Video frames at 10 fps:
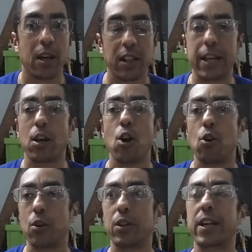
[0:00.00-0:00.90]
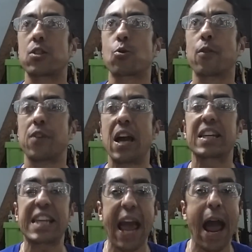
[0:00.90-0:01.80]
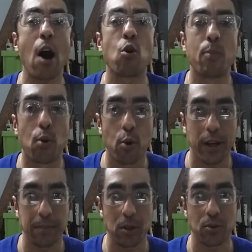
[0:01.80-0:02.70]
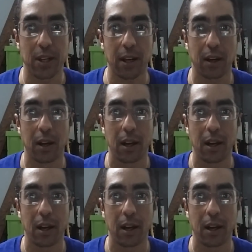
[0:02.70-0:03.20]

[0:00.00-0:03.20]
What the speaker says: like sort of cowboy music.